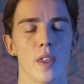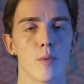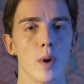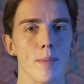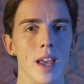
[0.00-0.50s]

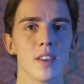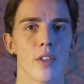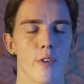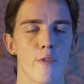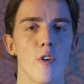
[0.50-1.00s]
that we
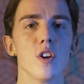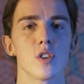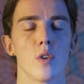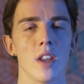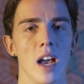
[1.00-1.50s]
played the
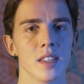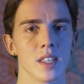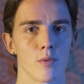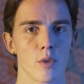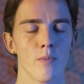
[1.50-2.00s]
first Ernie
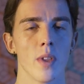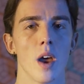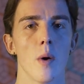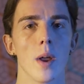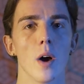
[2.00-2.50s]
Hudson room,
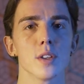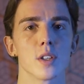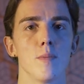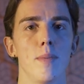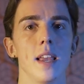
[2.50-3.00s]
we
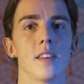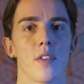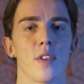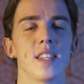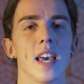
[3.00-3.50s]
also played
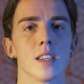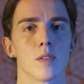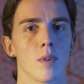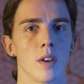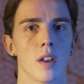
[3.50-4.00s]
the
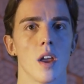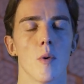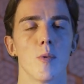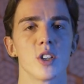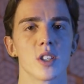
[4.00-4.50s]
second one,
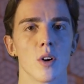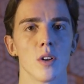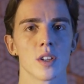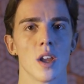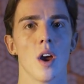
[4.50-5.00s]
which is called